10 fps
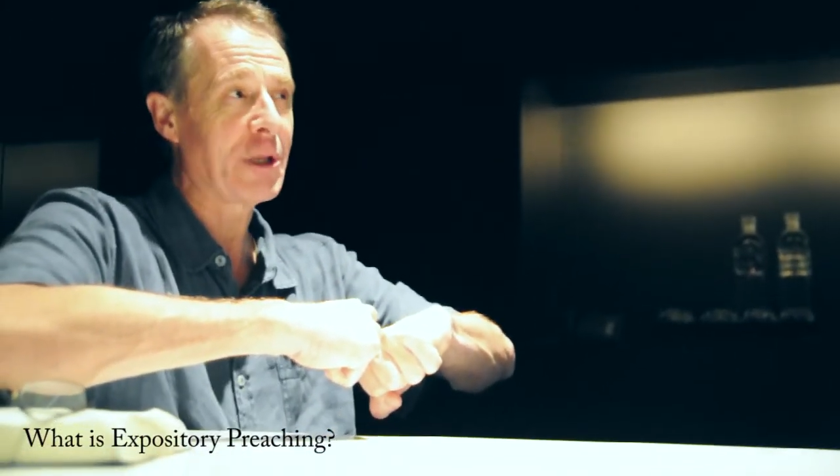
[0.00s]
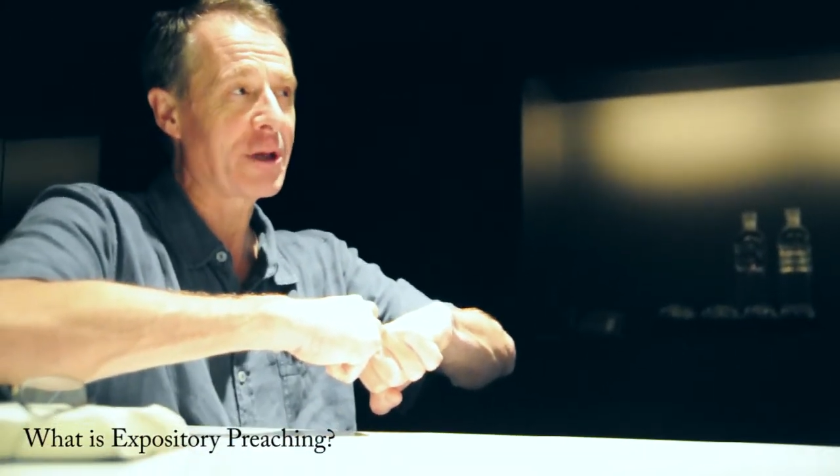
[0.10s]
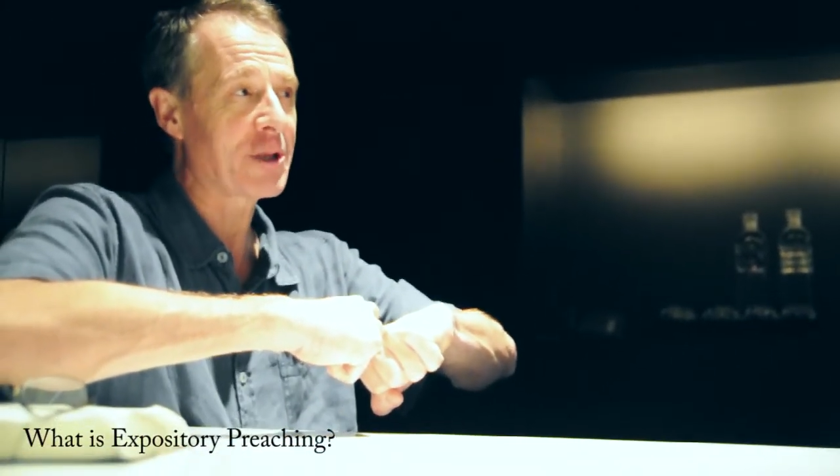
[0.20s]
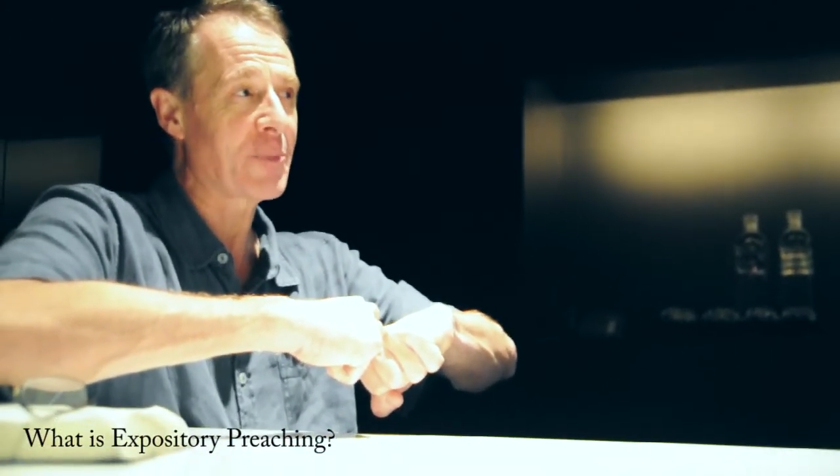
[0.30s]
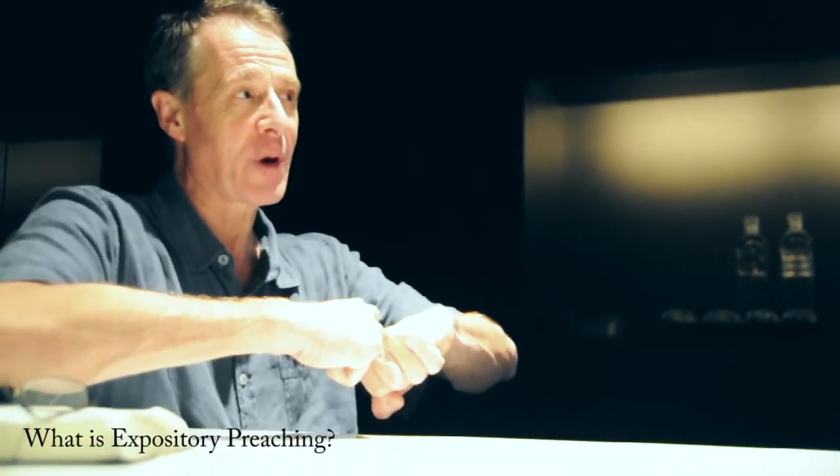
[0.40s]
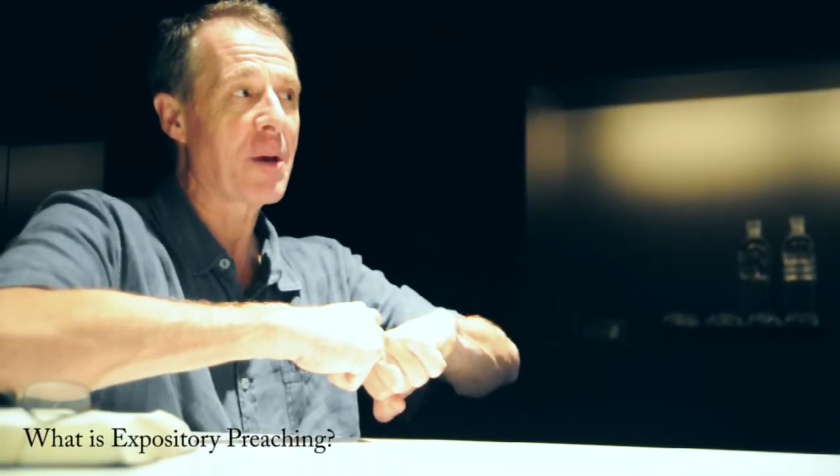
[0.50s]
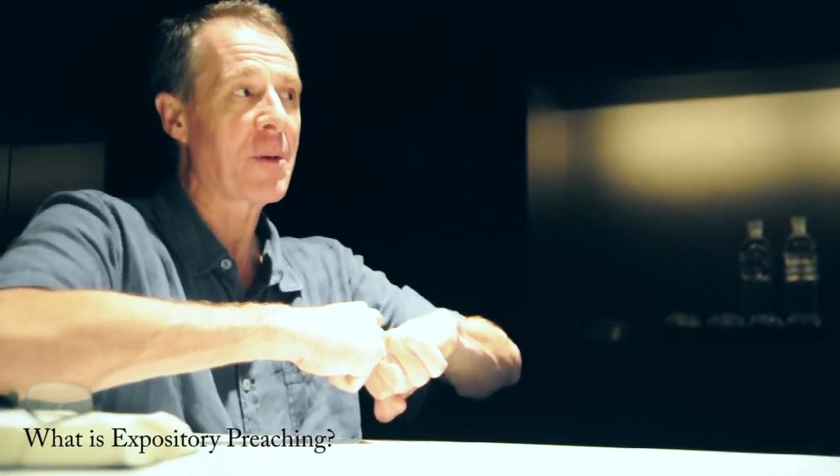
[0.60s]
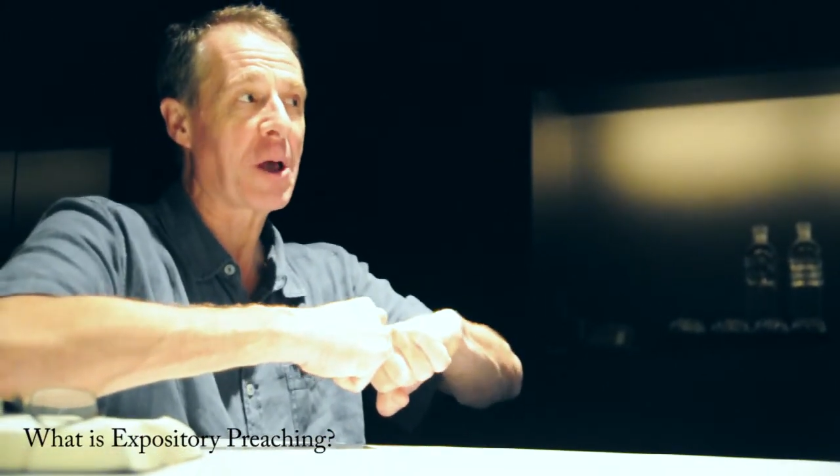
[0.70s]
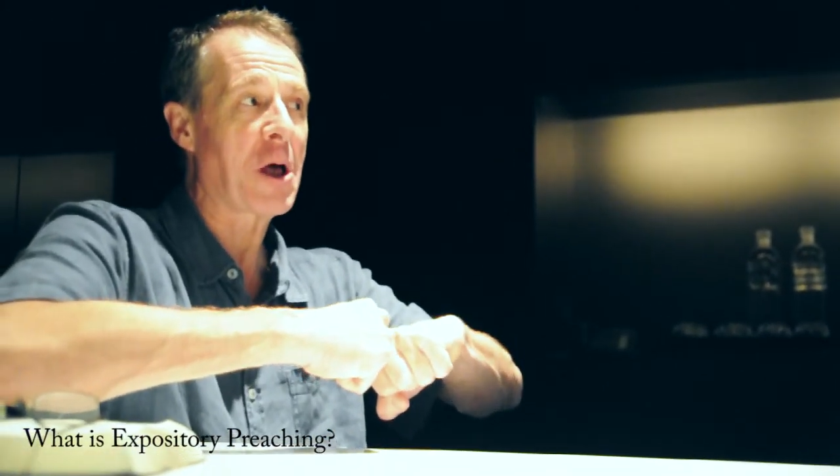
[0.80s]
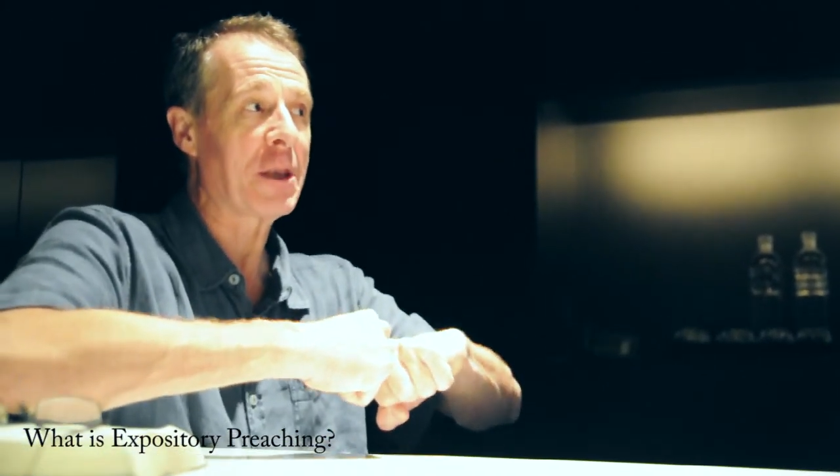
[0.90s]
But when you get to the
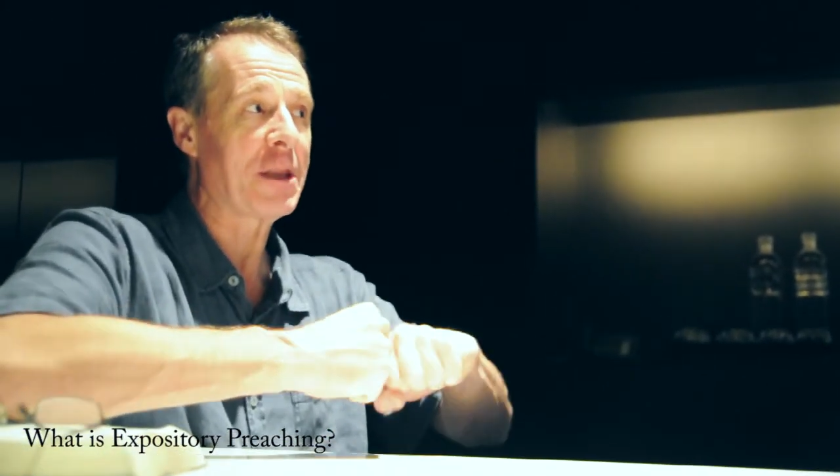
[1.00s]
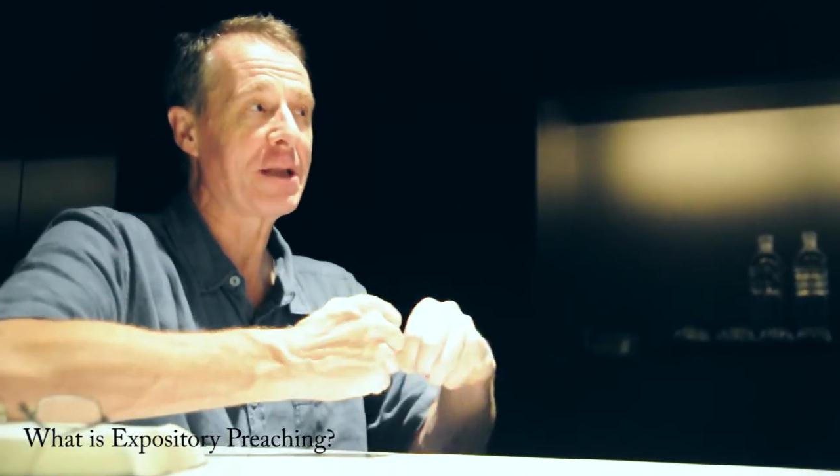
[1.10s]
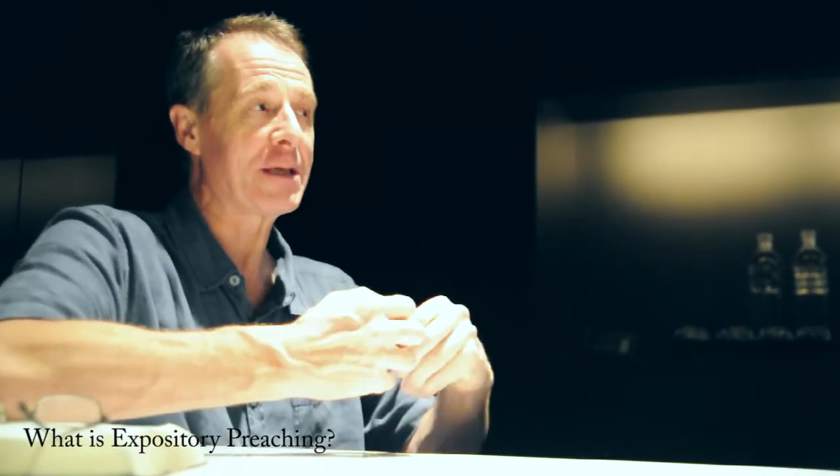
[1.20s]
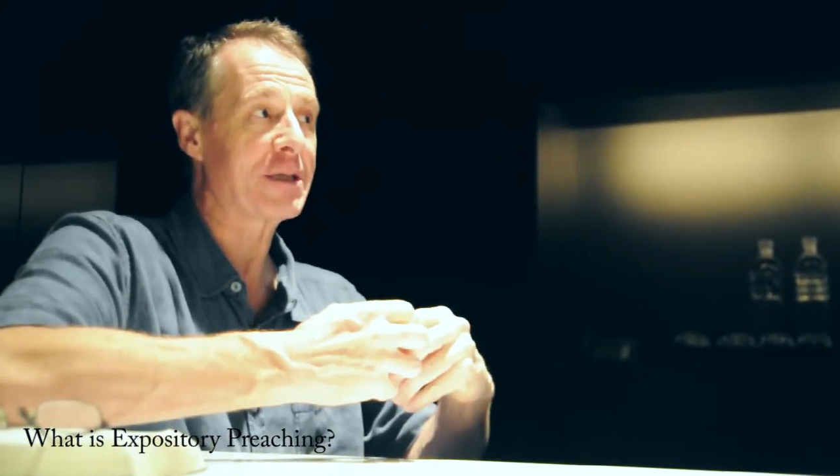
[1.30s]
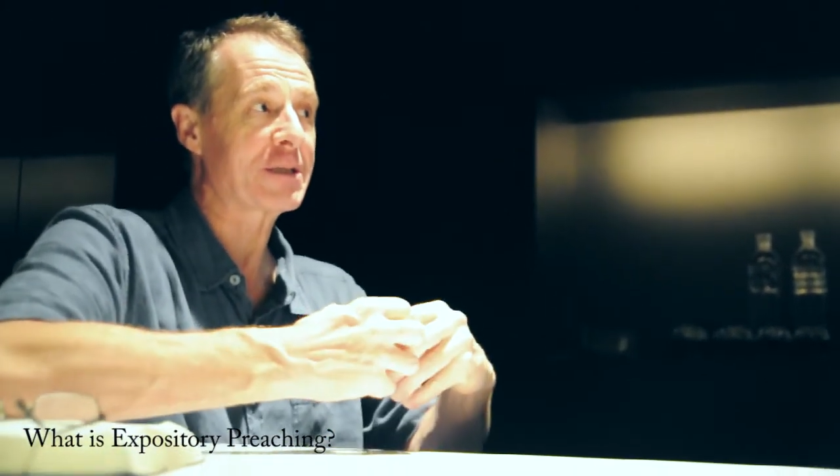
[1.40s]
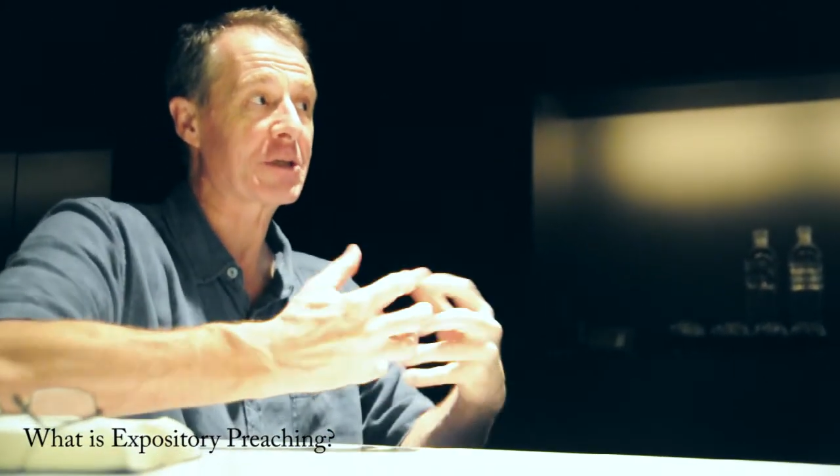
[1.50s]
Bible, aren't nearly